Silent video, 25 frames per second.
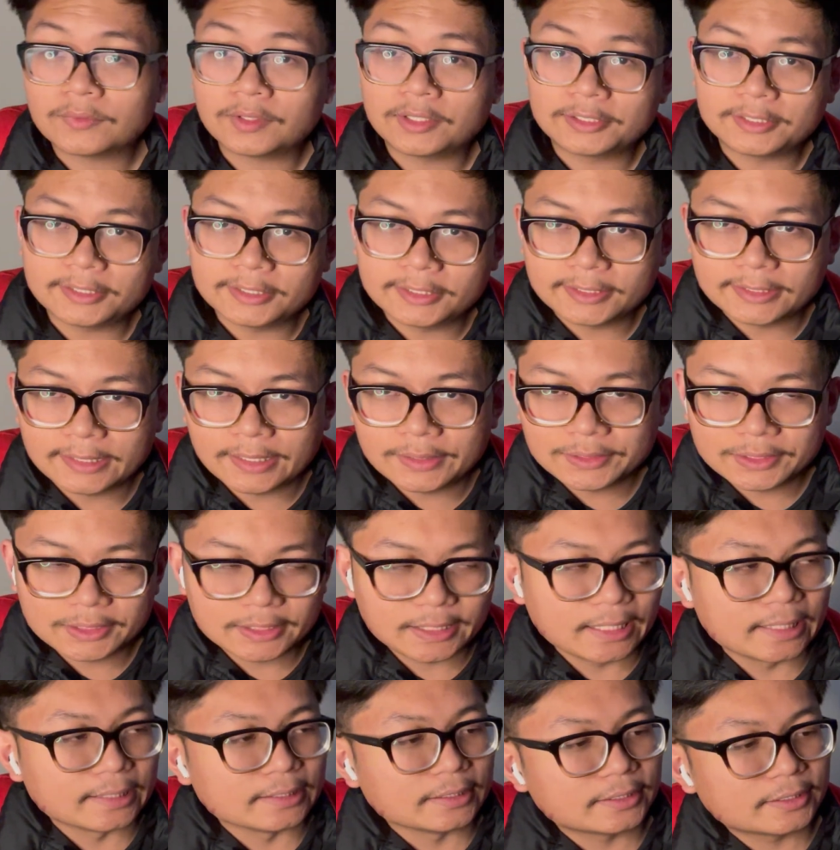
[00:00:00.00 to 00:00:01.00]
Just sounds
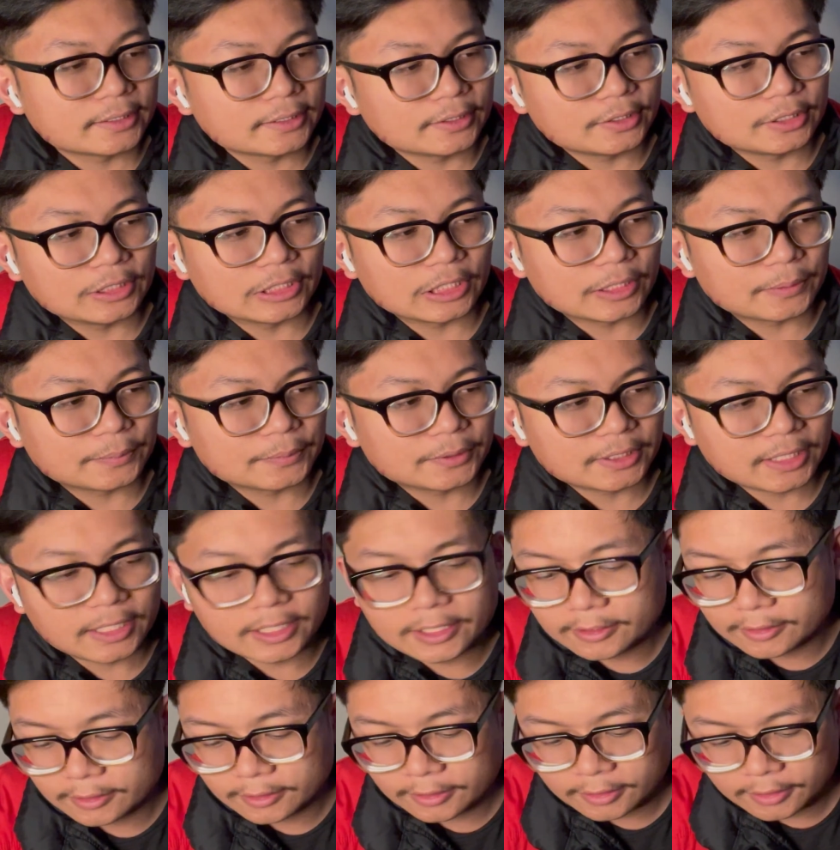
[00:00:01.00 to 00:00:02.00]
nice, you know what I'm
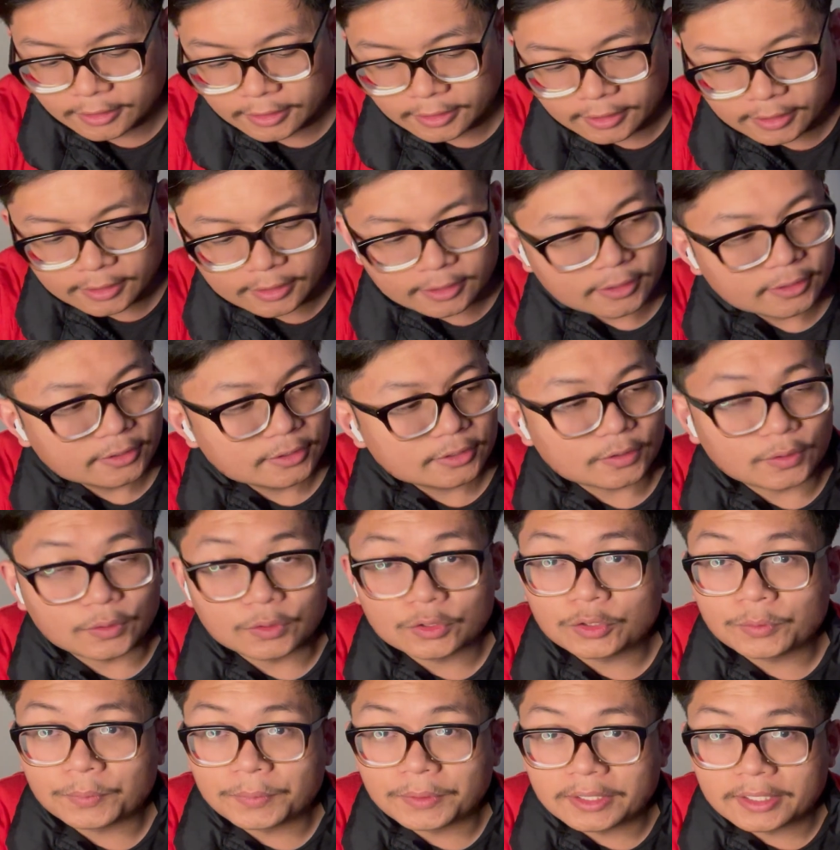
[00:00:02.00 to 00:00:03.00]
saying? It's
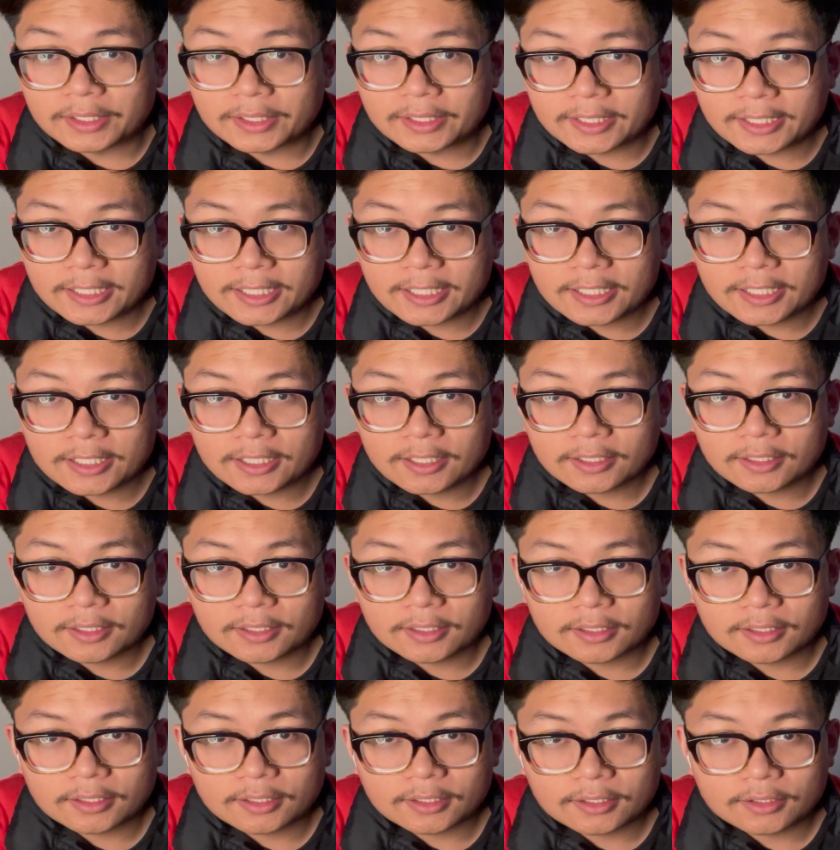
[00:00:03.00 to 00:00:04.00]
going to be 3,
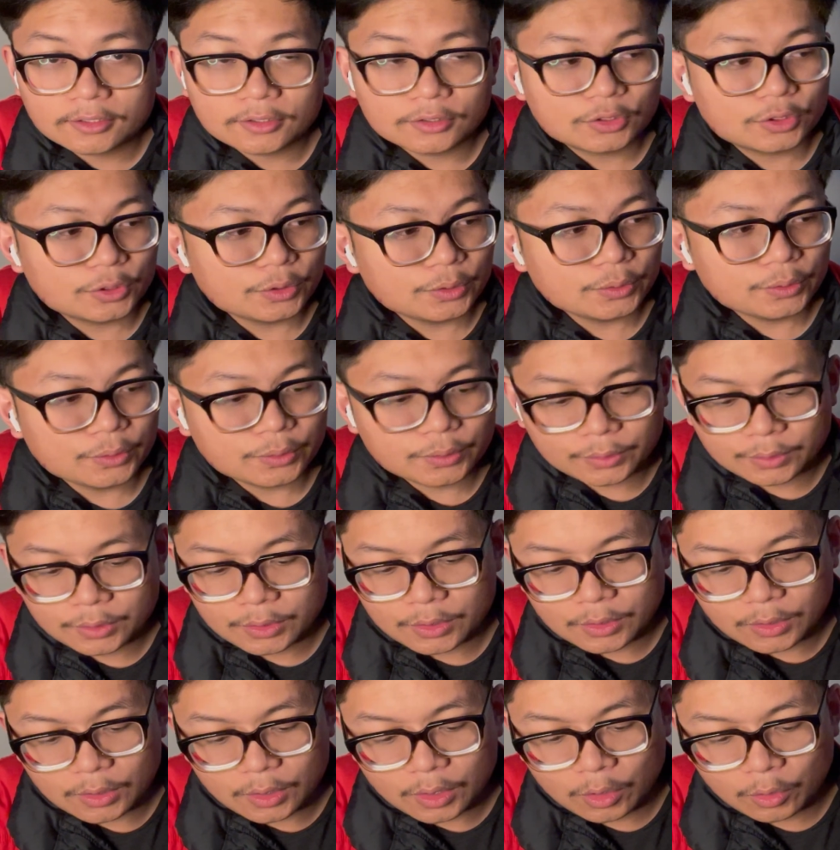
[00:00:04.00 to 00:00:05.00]
2,
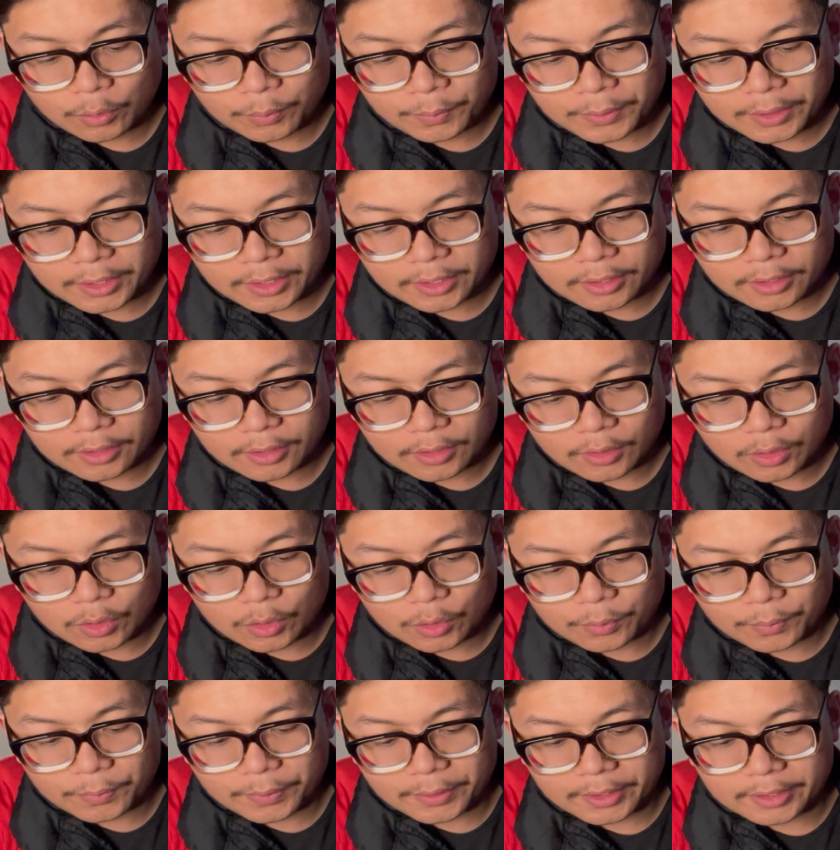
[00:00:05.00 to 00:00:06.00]
open,
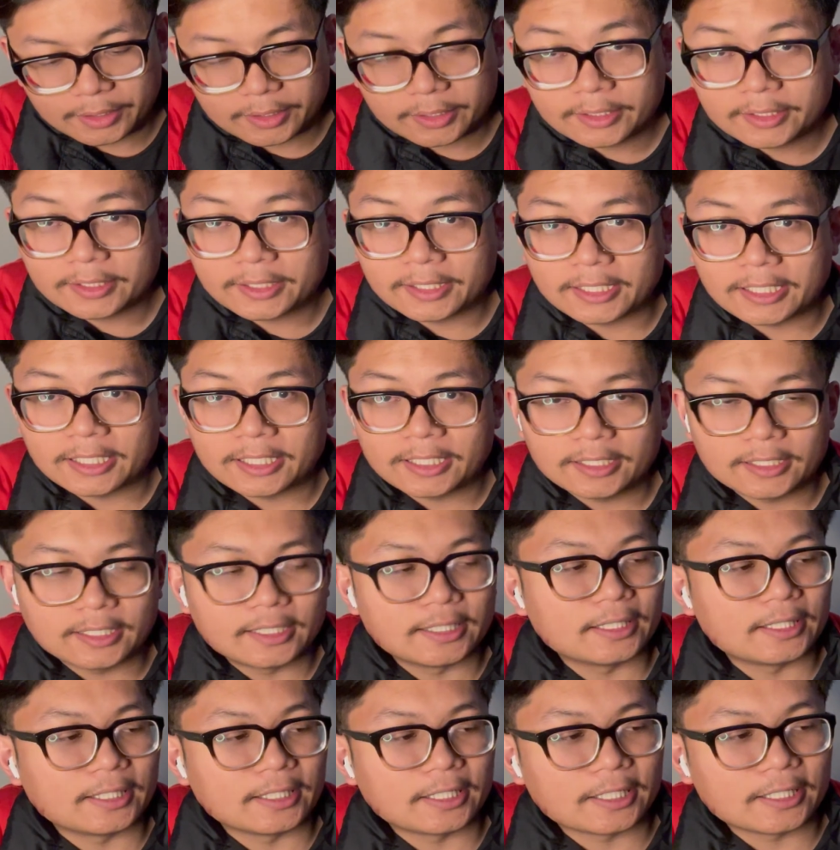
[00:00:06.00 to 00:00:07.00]
open, 3,
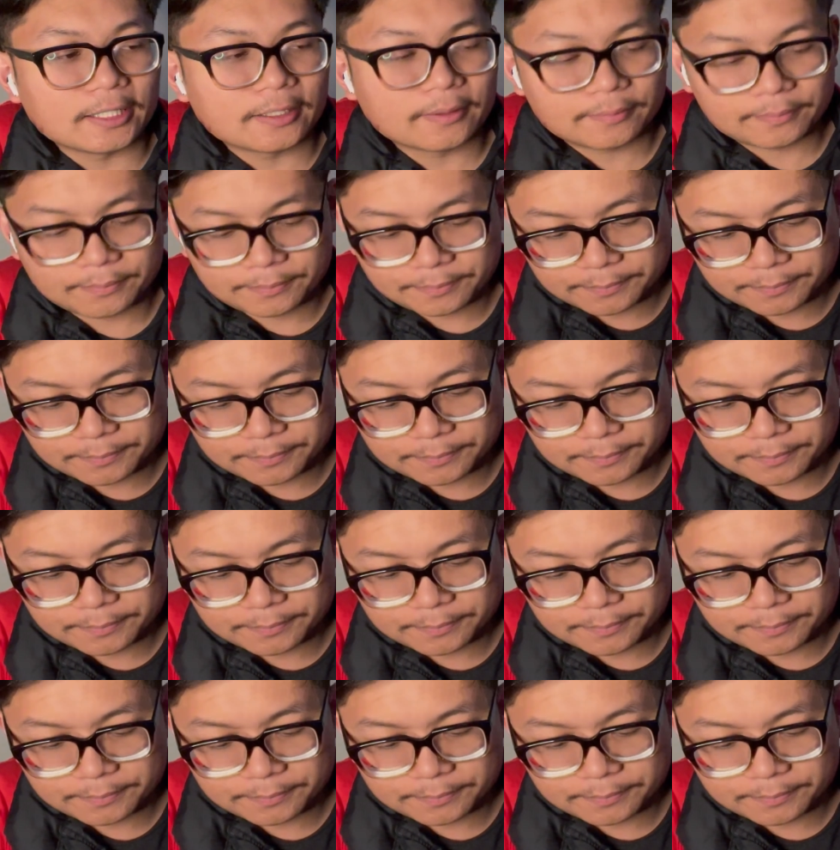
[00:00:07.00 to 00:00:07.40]
then 3.